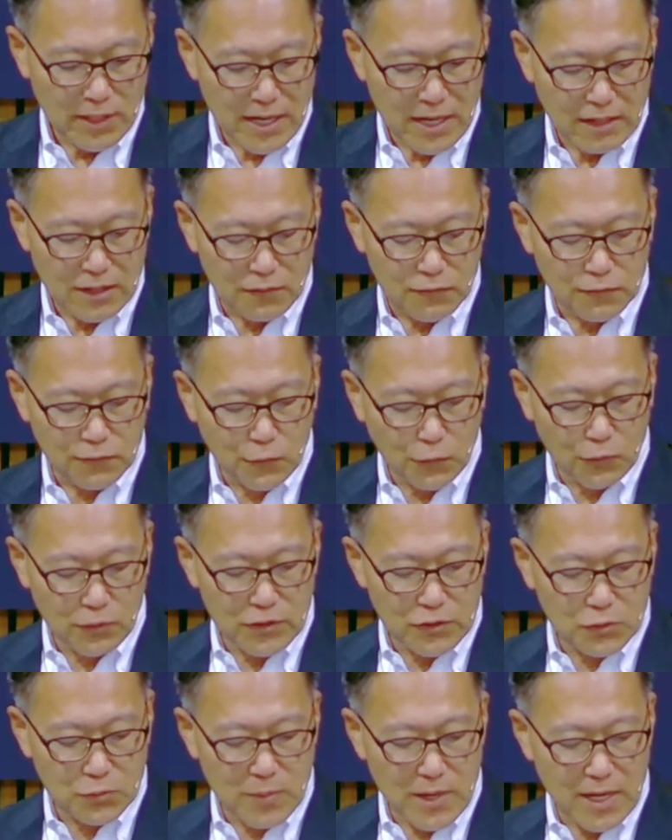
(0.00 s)
like a
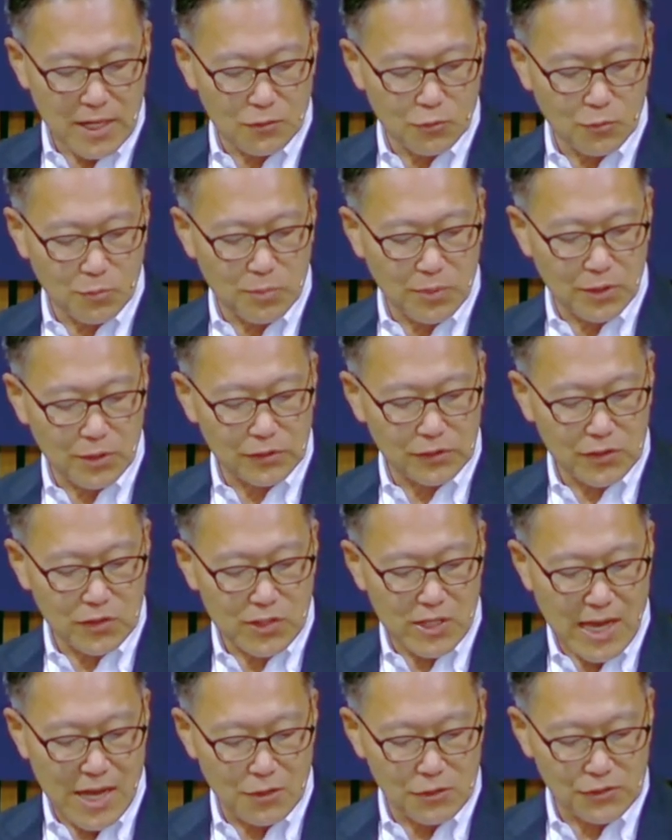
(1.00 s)
foolish man who built his
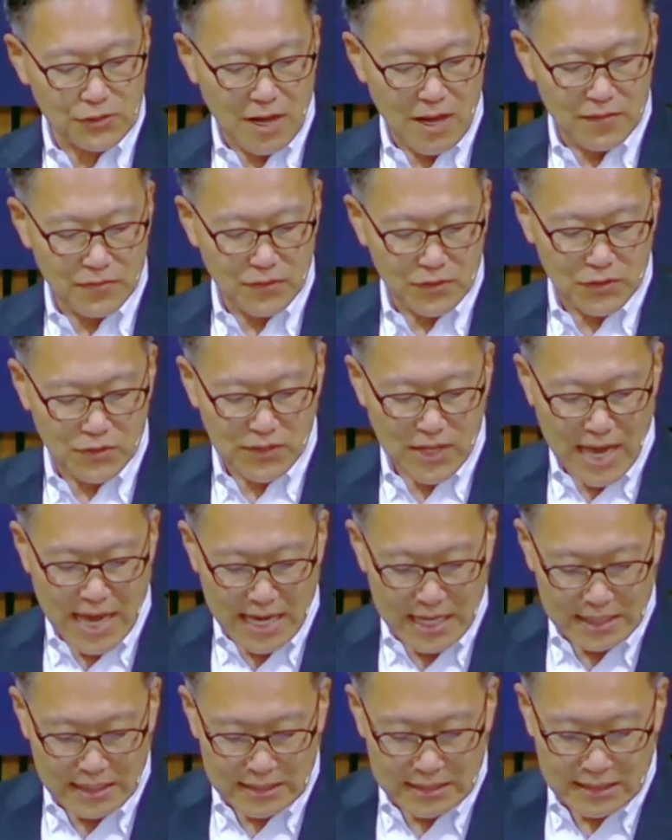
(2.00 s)
house on the
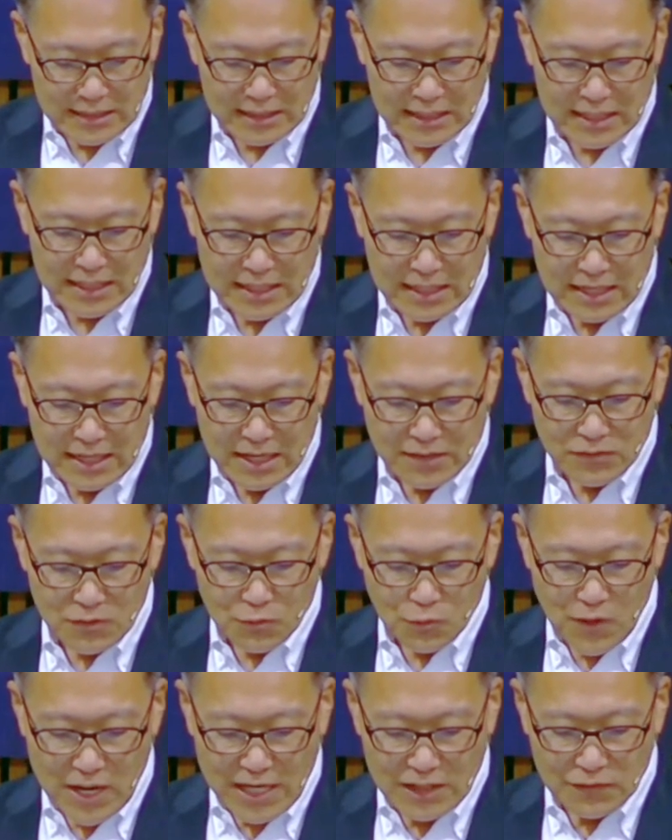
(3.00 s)
sand. And the
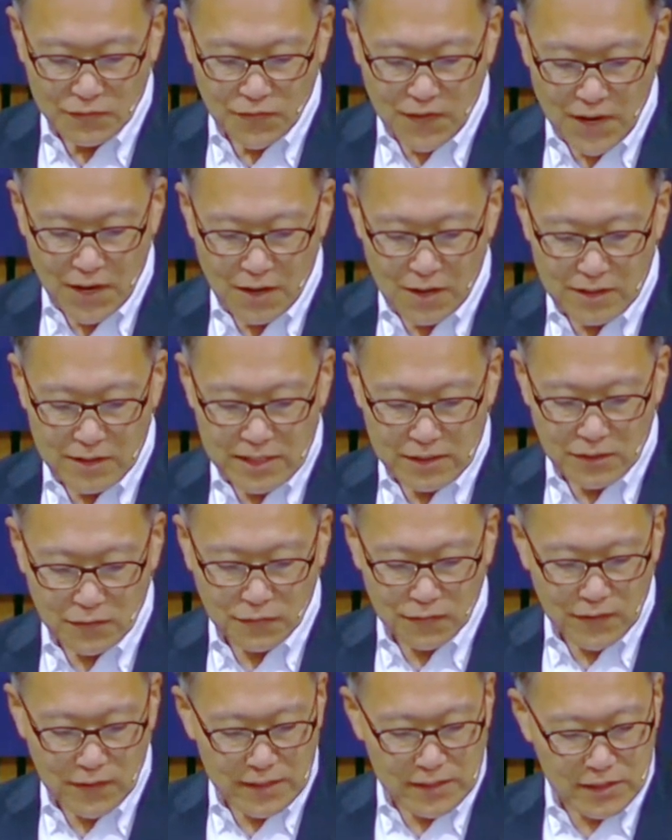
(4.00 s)
rain fell, and the
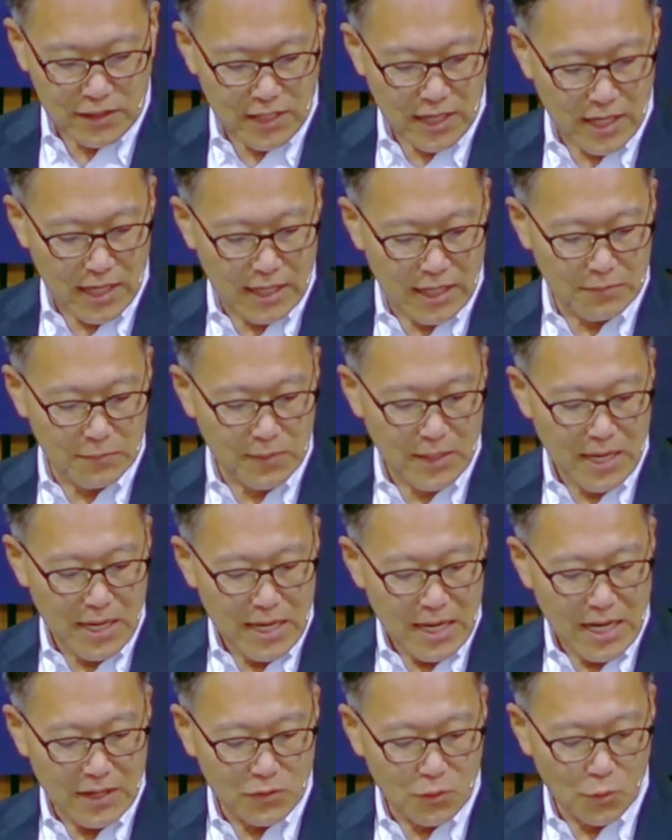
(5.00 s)
floods came,
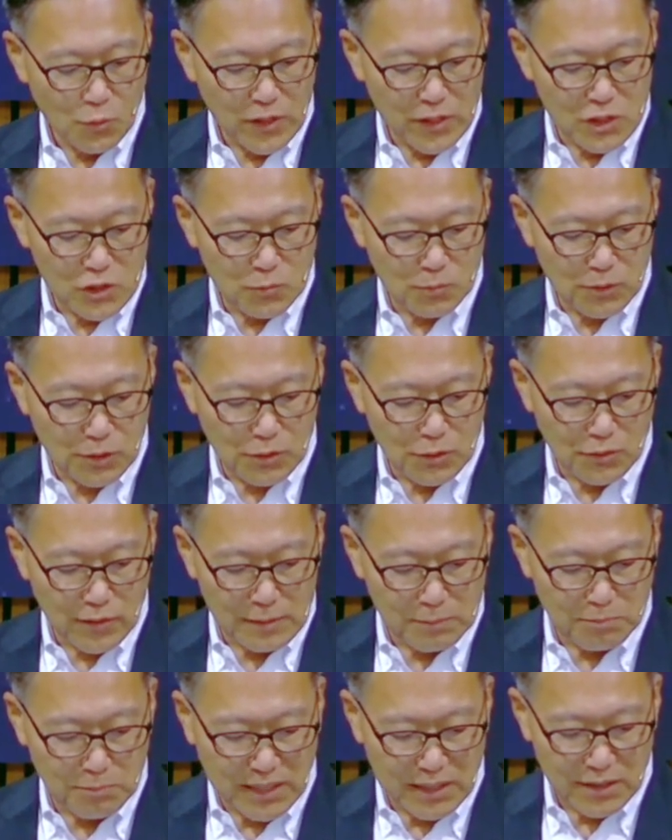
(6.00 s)
and the winds blew
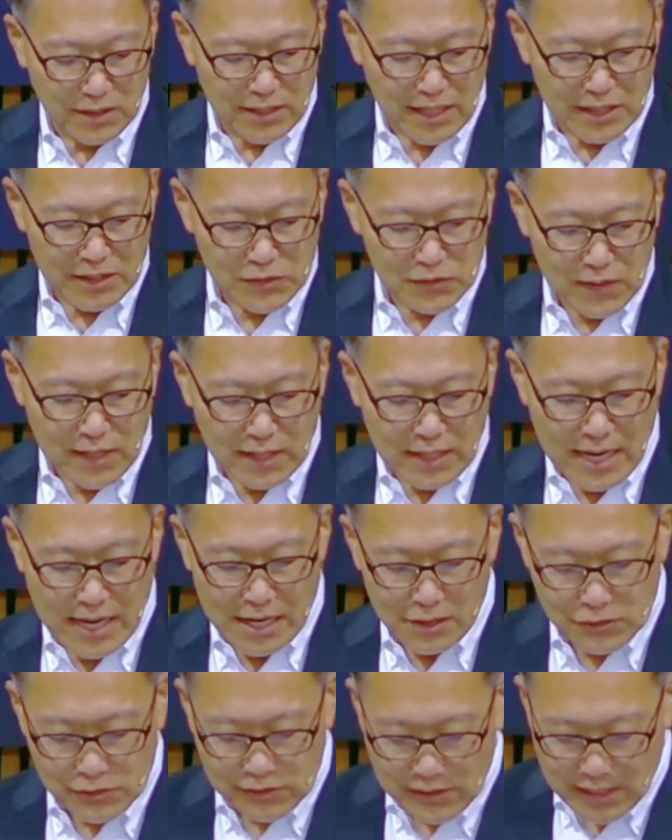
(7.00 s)
and beat against that
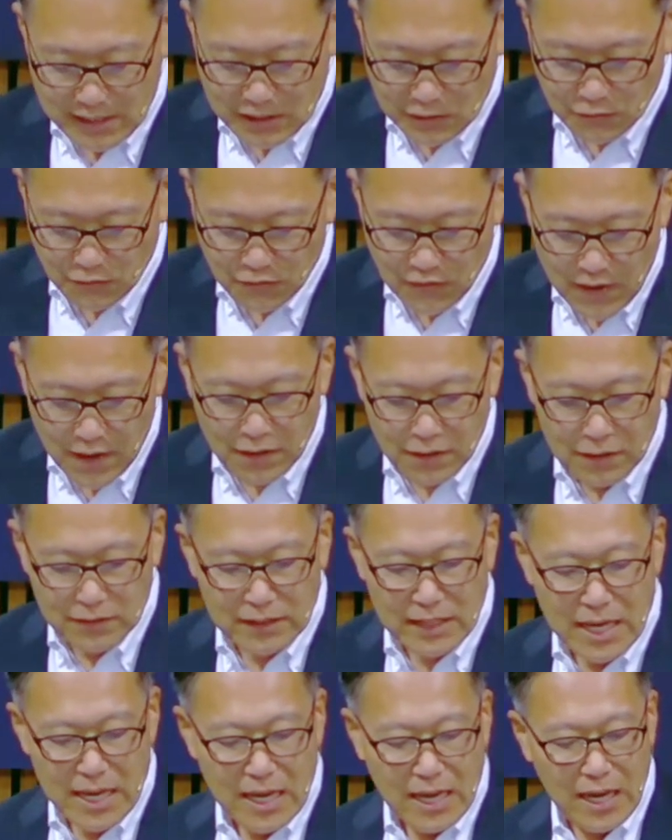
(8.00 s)
house, and it
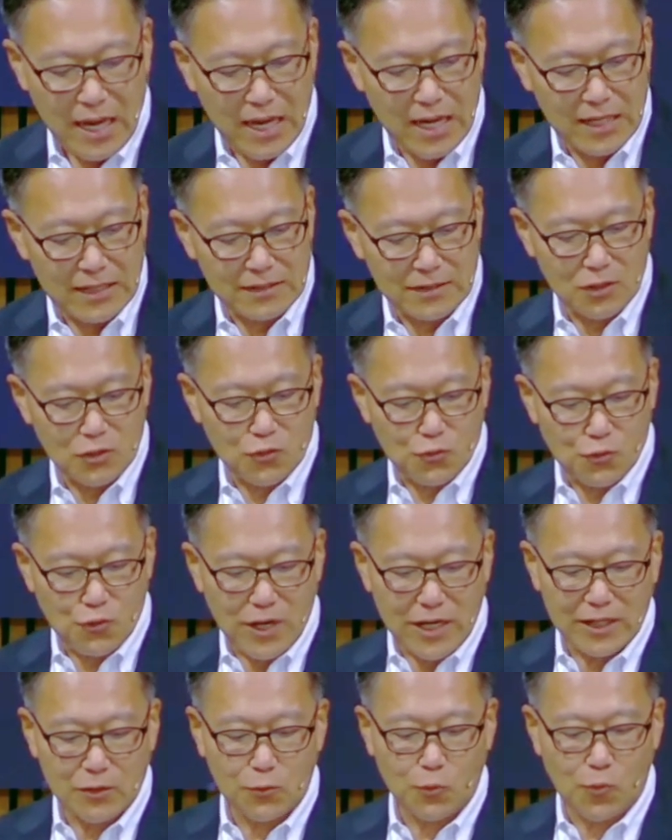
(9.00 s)
fell, and
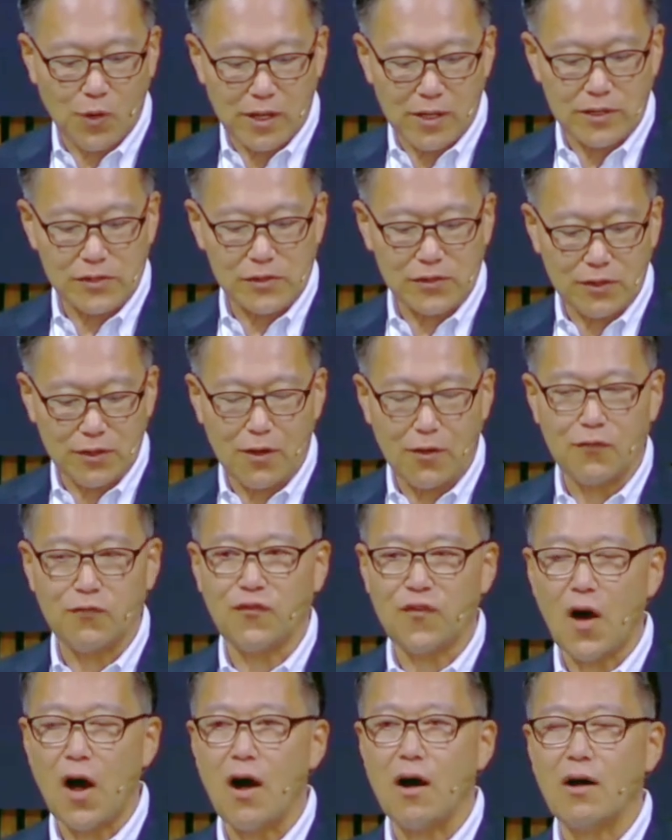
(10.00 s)
great was the
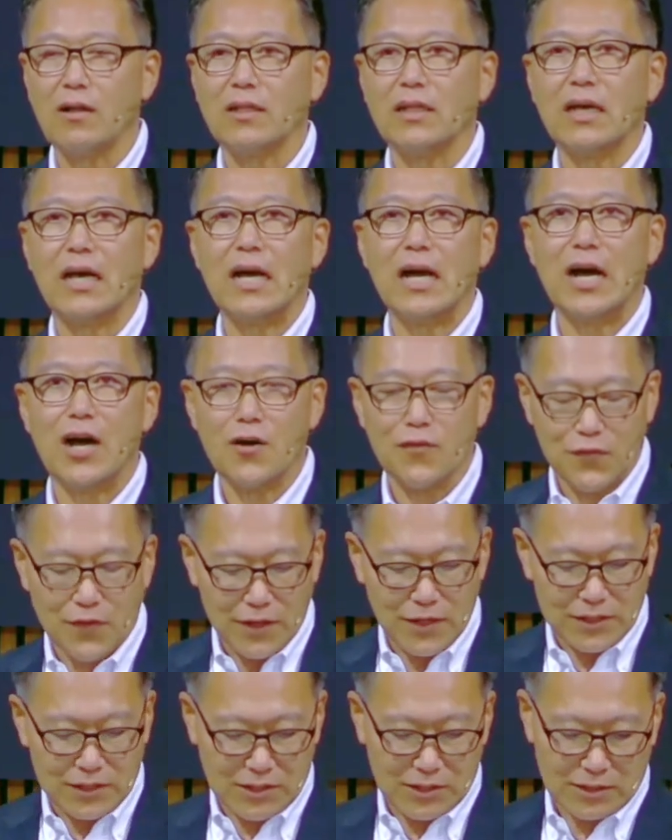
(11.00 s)
fall of
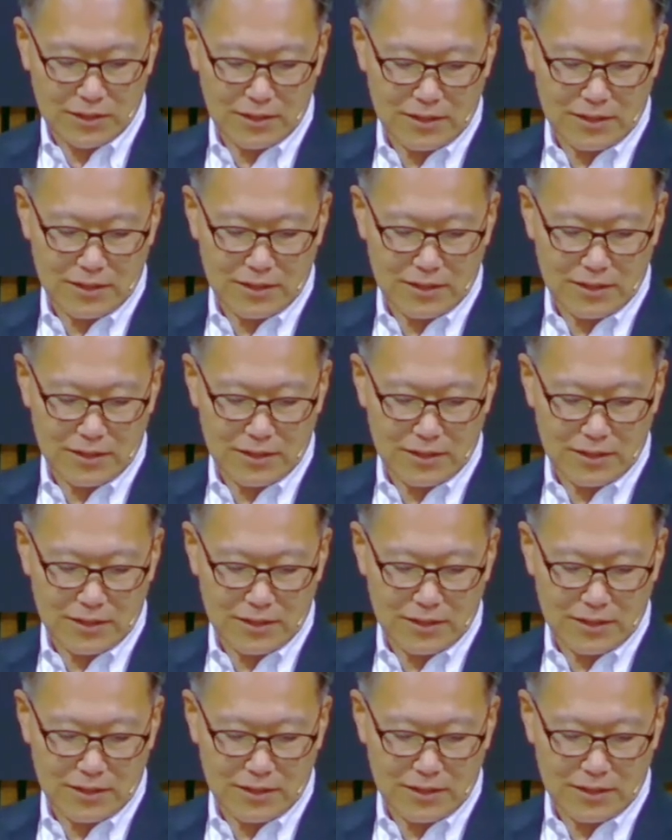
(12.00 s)
it.